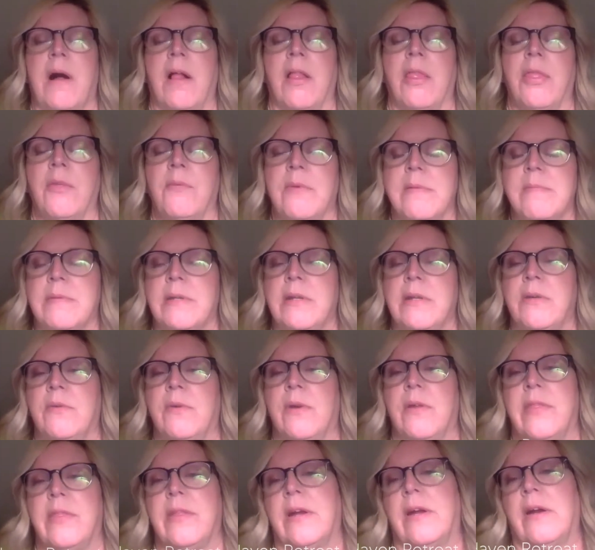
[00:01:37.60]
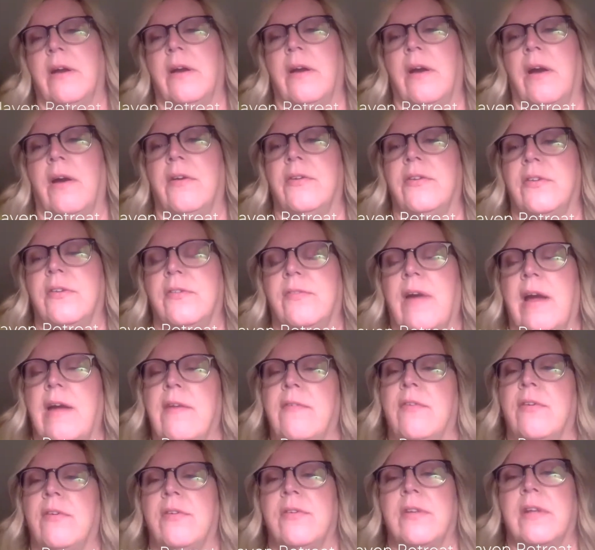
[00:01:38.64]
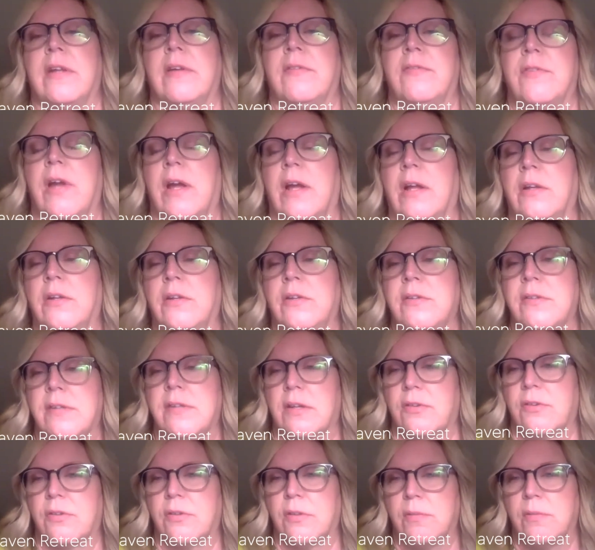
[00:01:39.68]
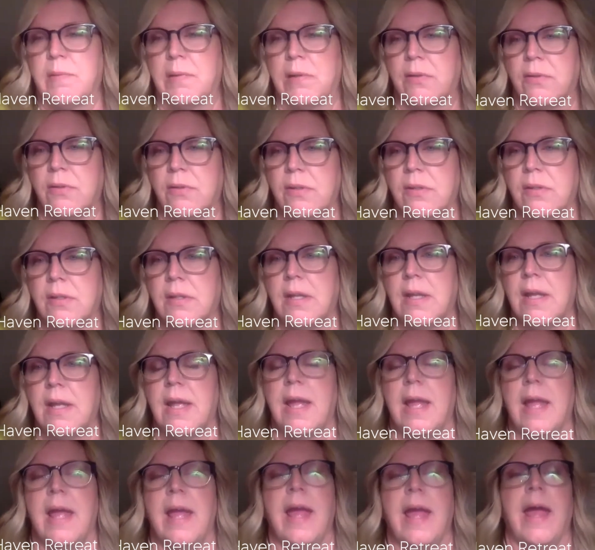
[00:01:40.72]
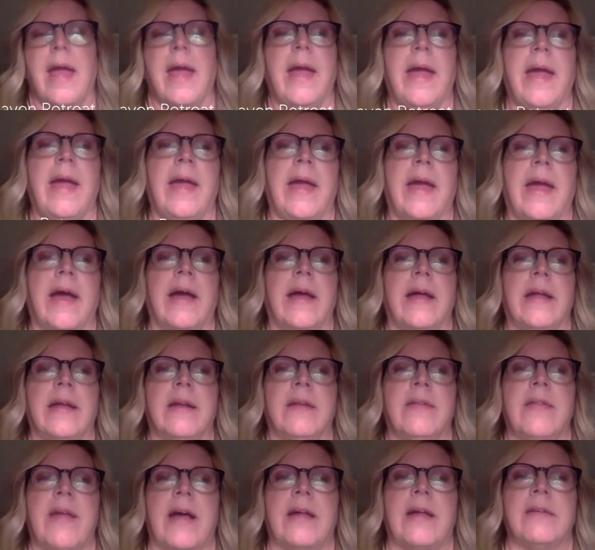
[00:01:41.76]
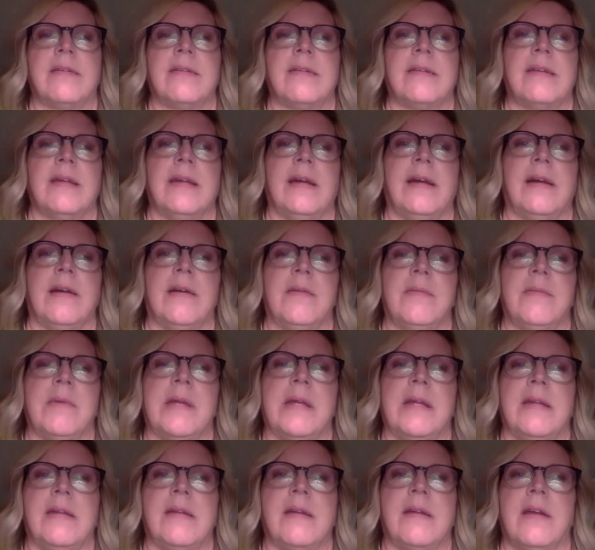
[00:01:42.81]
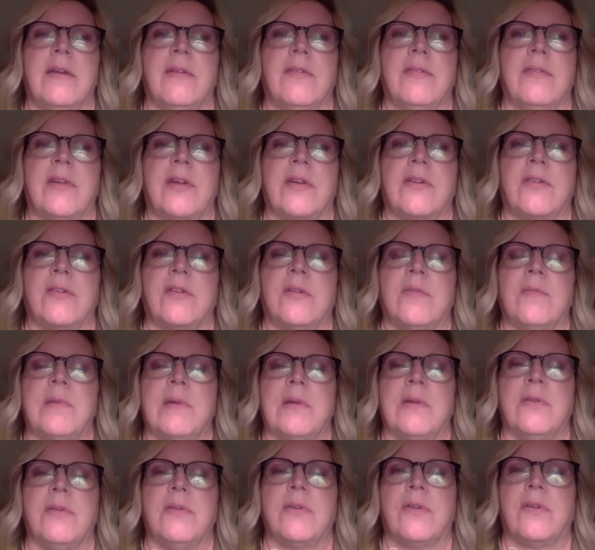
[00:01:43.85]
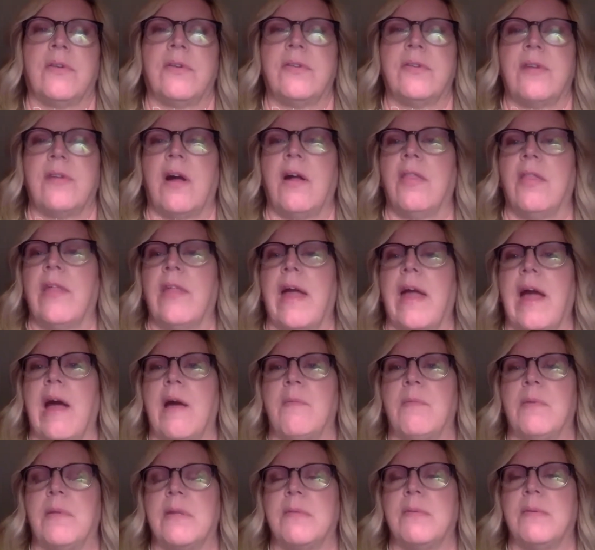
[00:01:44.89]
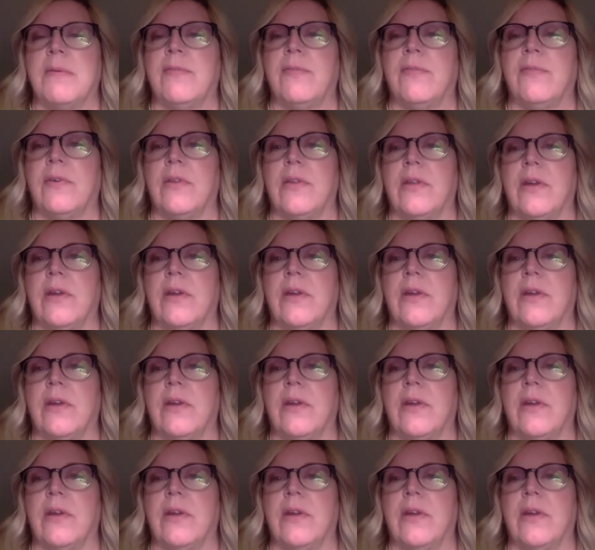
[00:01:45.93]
the women who are there are survivors of childhood sexual abuse, and that's any kind of sexual abuse or assault that happens before they're